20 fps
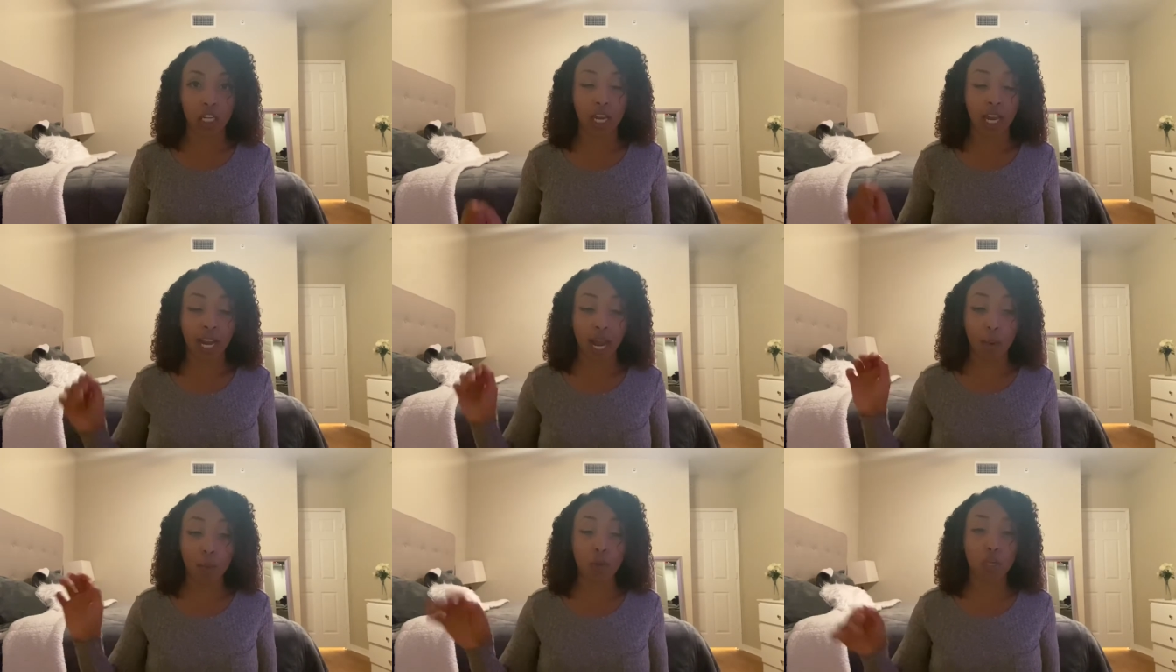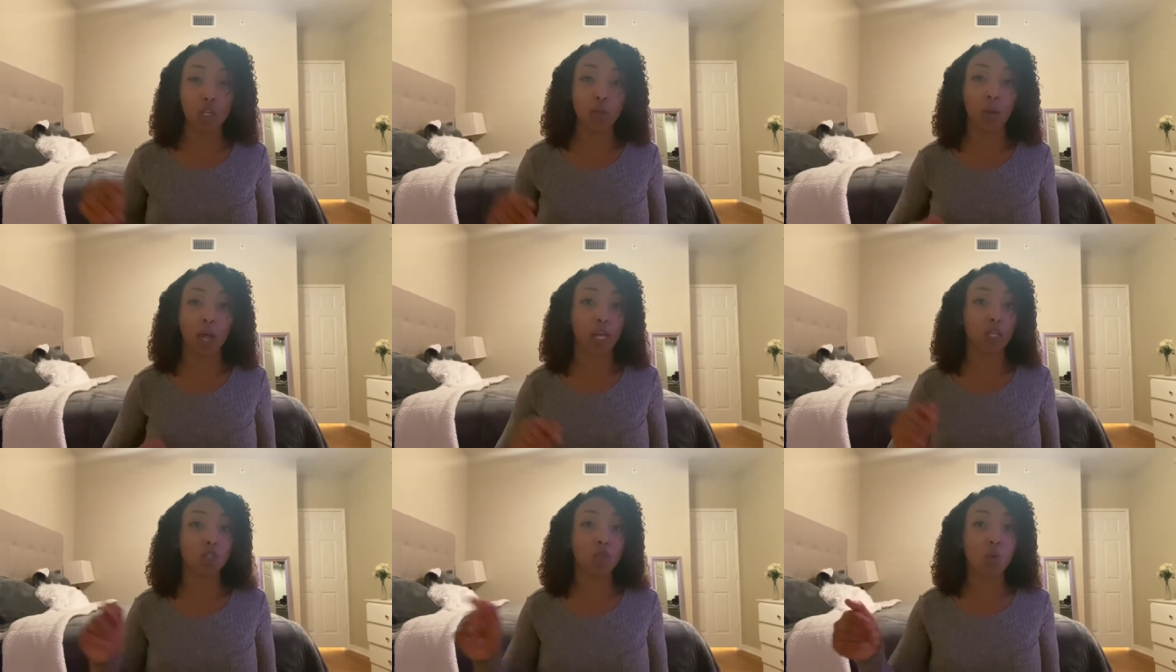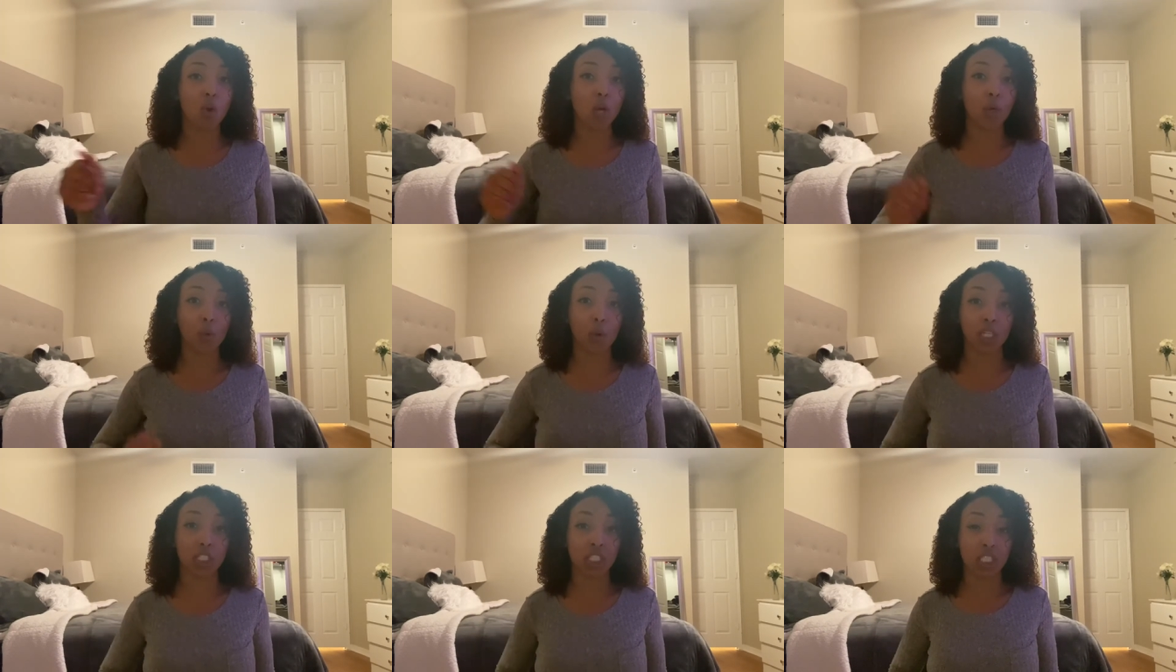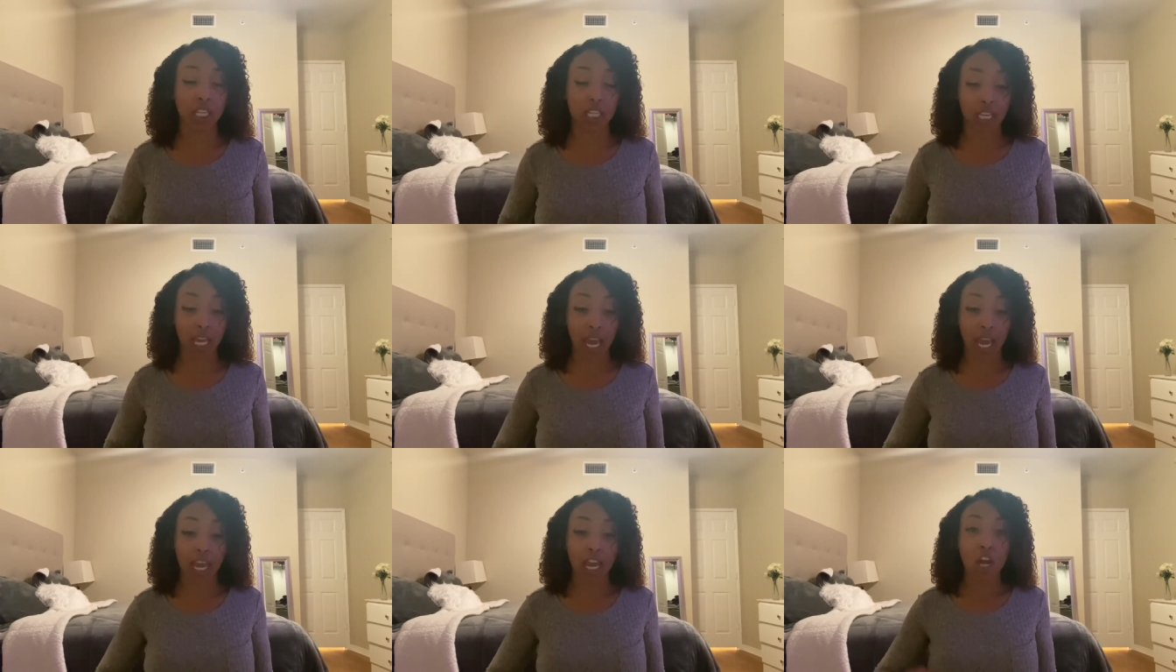And I would do like 200 questions a
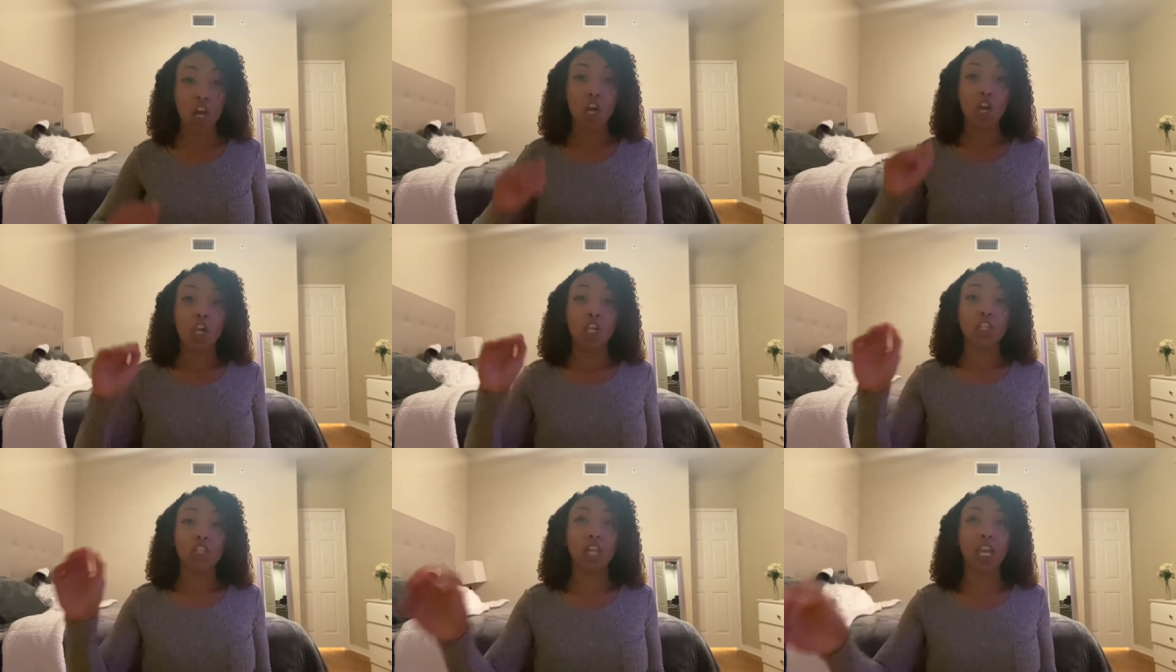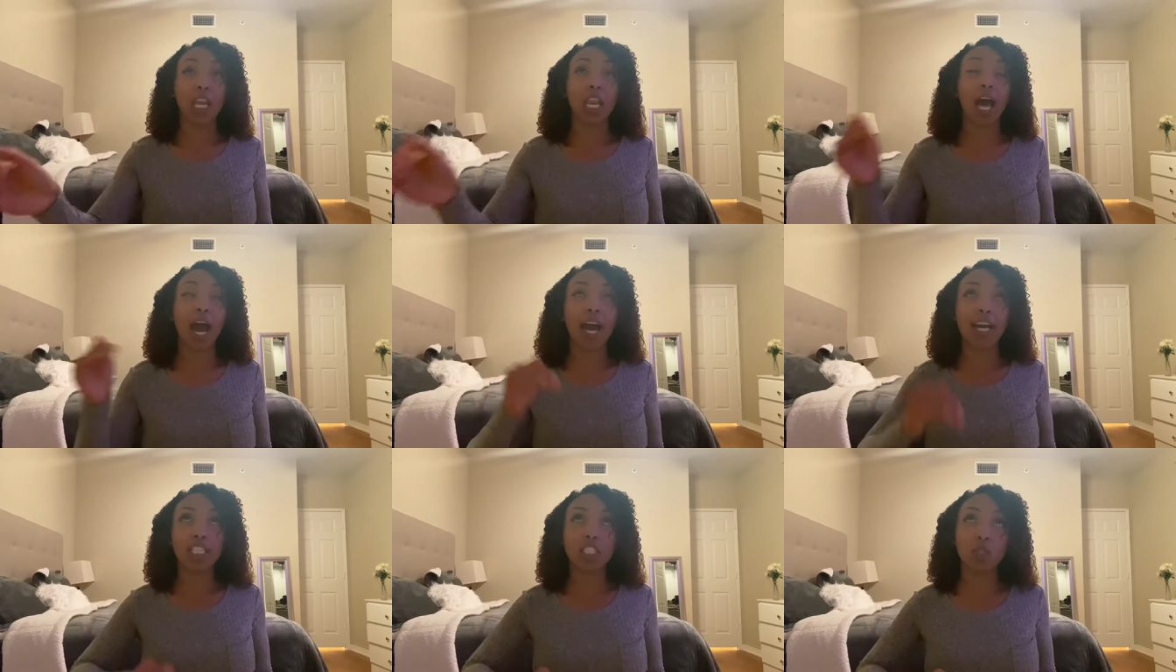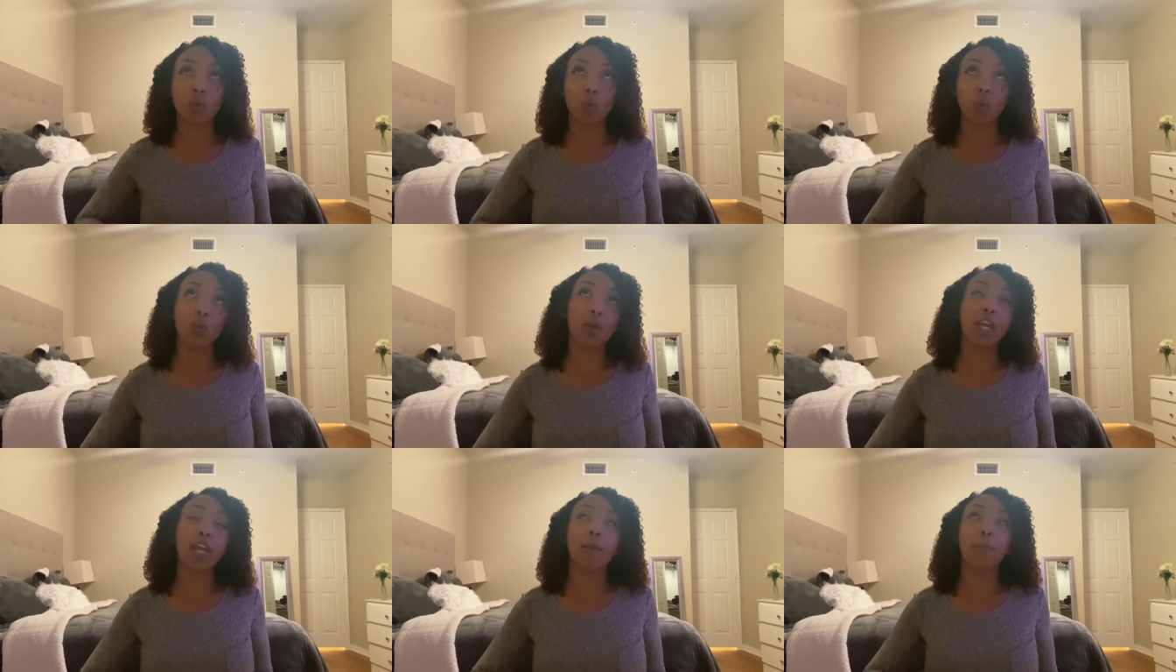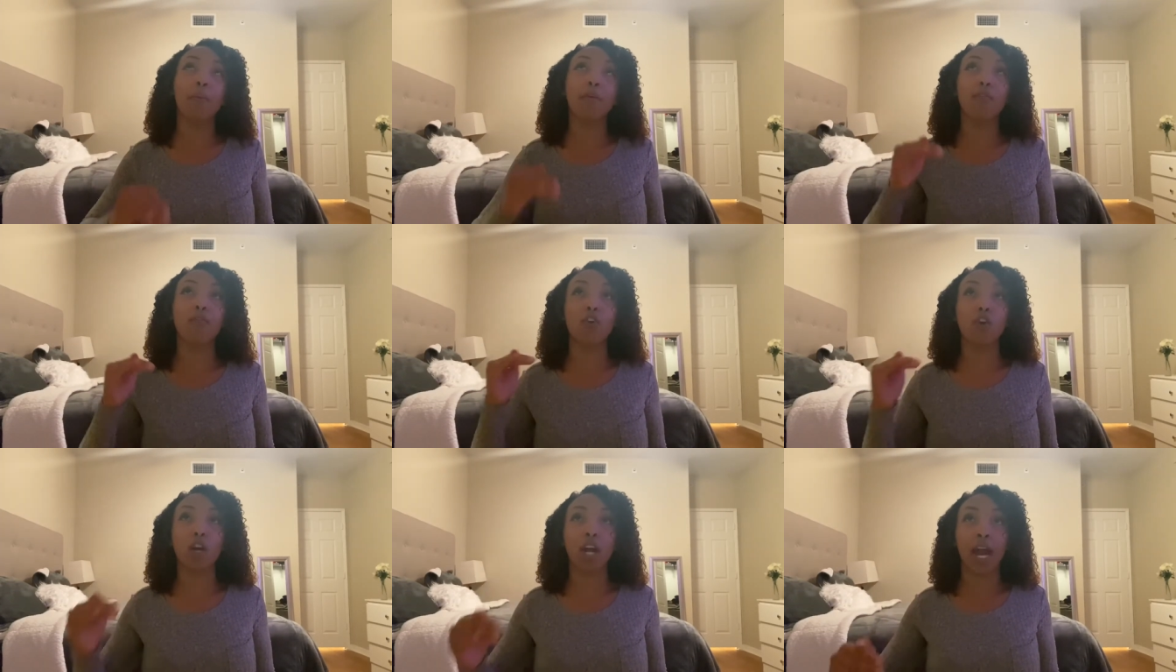day the last week
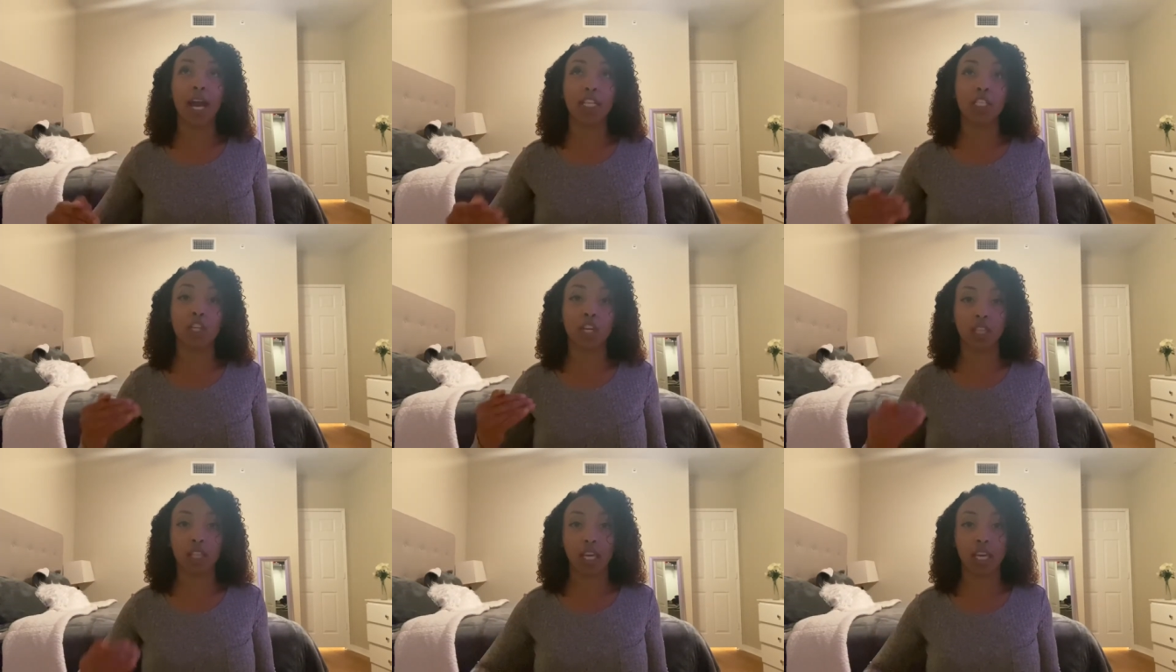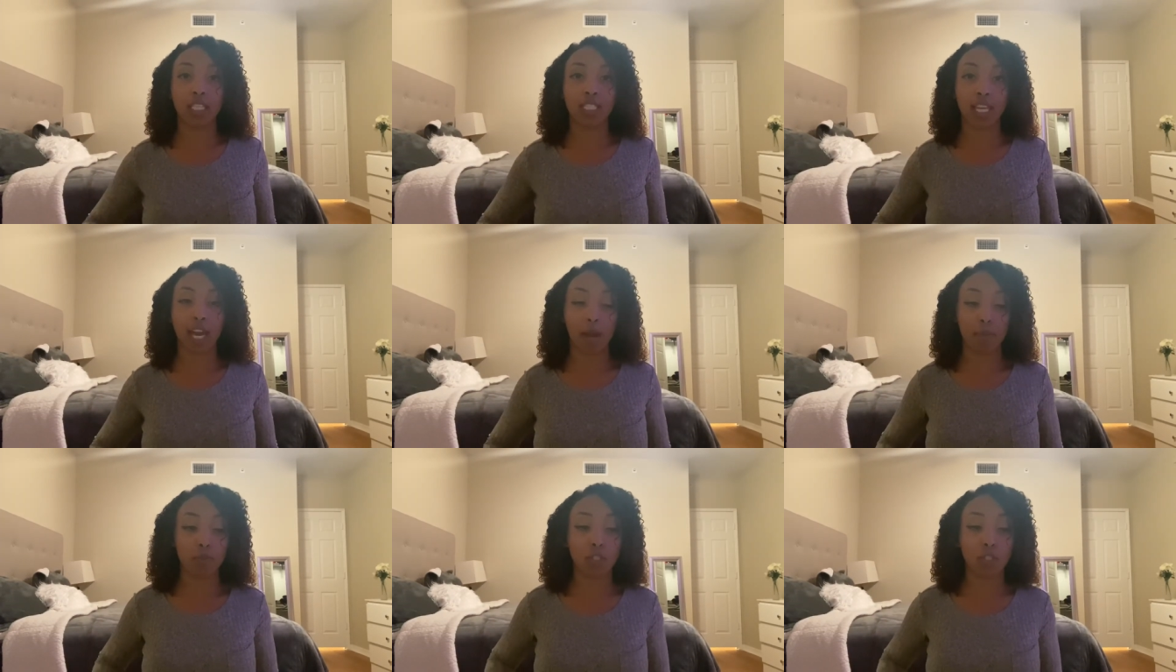before I took the exam.